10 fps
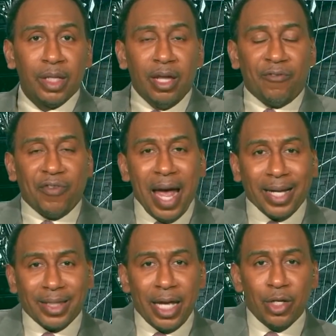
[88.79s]
The
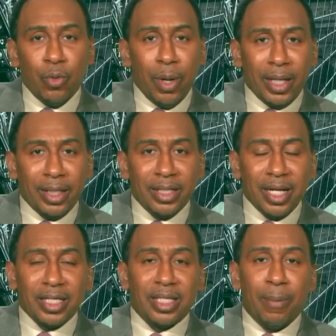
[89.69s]
fact that New England
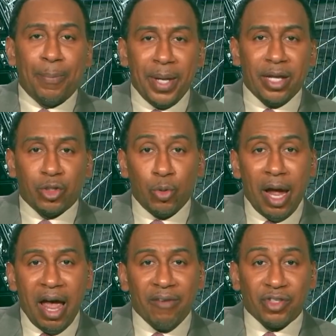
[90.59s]
doesn't appear to
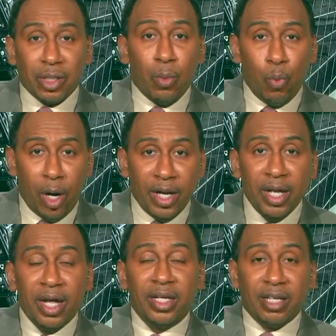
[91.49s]
have someone
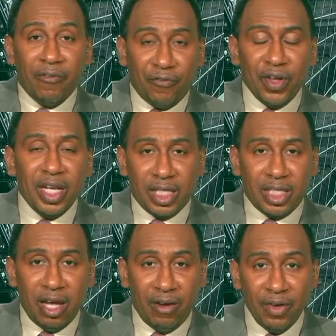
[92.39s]

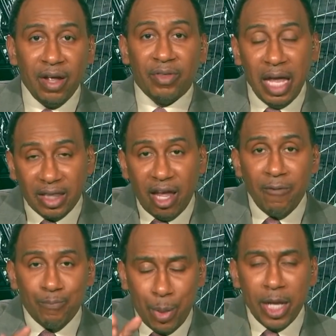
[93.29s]
definitive that
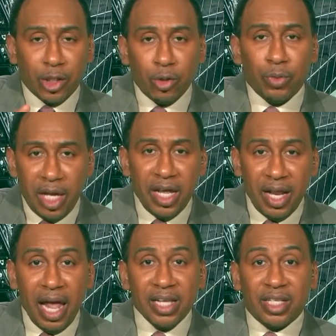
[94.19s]
they've penciled
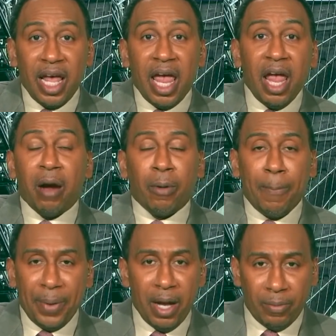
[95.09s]
in as the heir
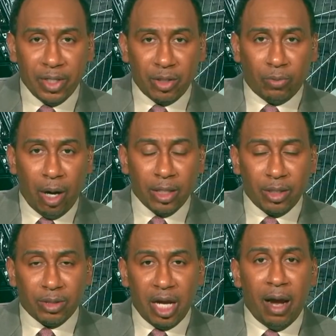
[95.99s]
apparent
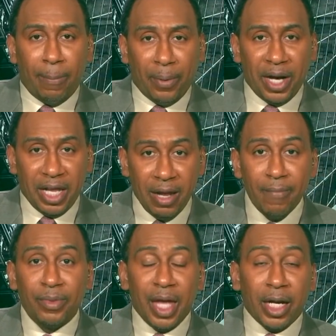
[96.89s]
to Tom Brady,
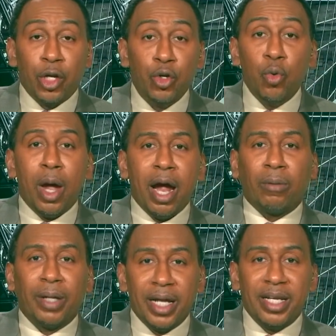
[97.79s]
that a new
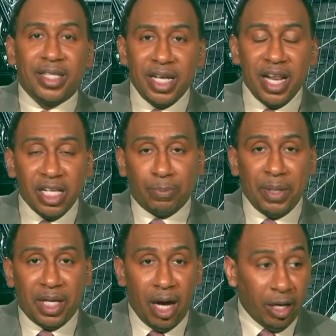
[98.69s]
era indeed has
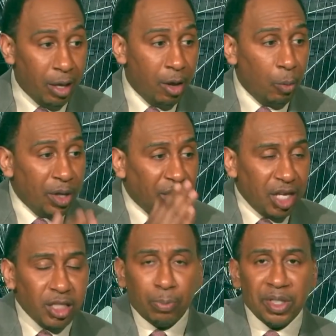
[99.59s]
begun with
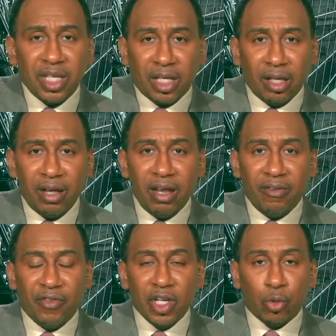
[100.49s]
this particular
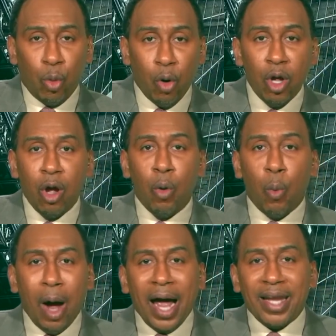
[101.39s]
individual.
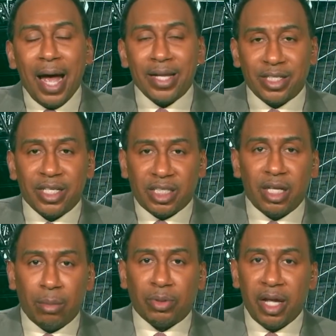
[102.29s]
Why not just
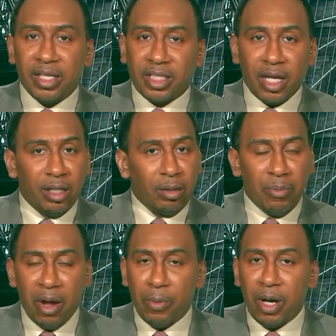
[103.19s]
sit up there and say, look,
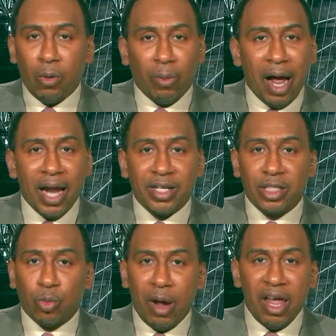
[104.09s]
man, we're going to ride
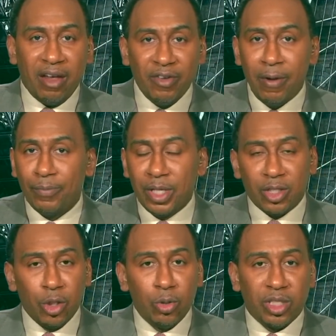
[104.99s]
this wave.
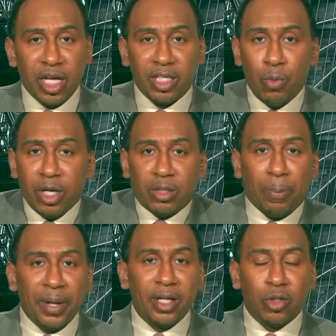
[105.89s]
This dude says he wants to
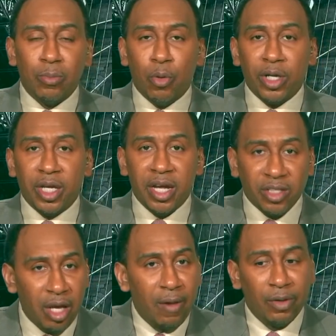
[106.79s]
play 2 more
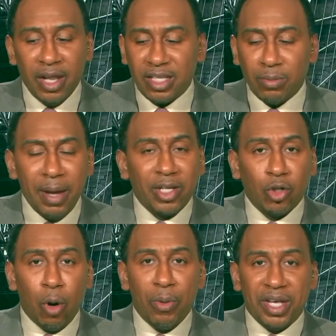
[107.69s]
years. Let's make
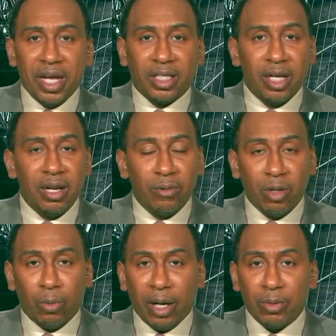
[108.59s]
sure we get
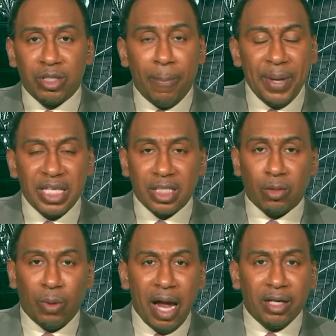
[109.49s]
the requisite pieces
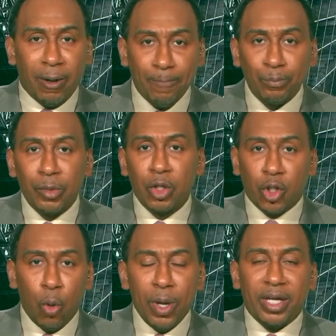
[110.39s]
around him
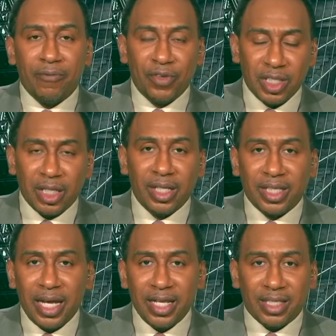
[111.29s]
so we can
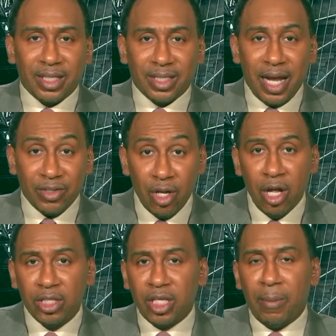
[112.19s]
facilitate his success
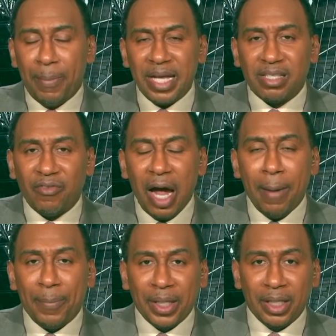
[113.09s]
to the best of our
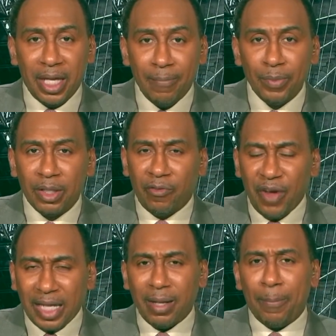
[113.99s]
ability. The
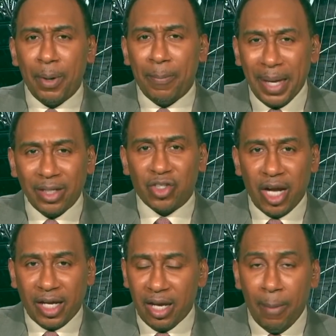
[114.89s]
fact that Bill
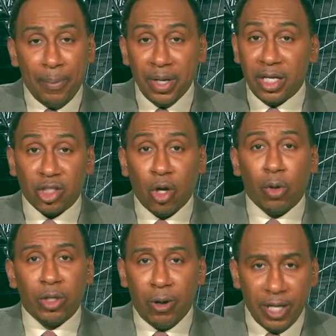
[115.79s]
Belichick, and I'm putting it
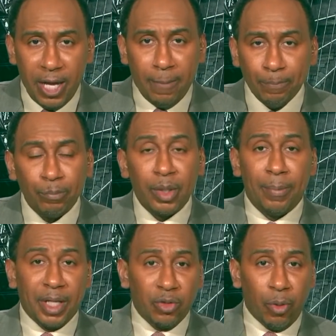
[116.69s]
solely on him,
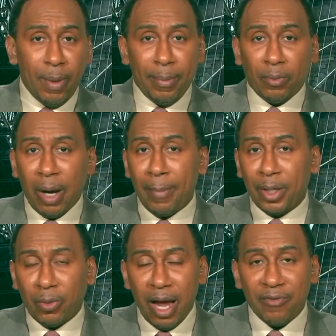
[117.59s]
because remember,
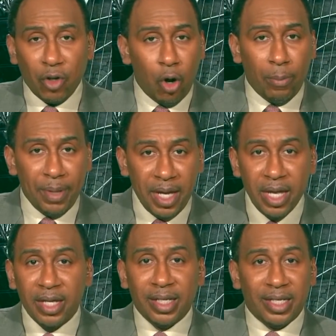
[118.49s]
Robert Kraft called me
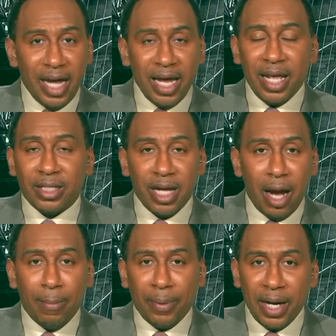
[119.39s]
the day that
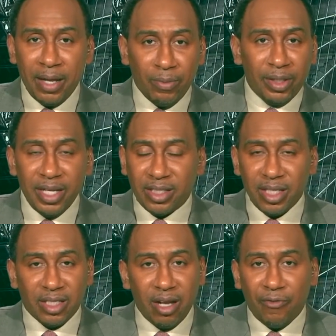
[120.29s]
Tom Brady released
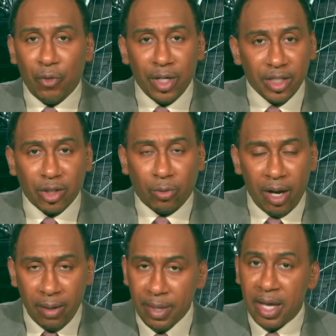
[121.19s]
this stuff on
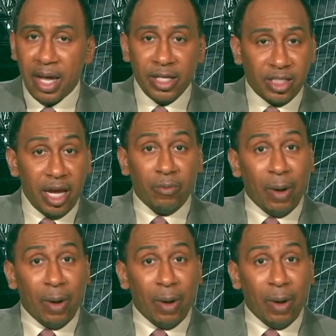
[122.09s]
Instagram and said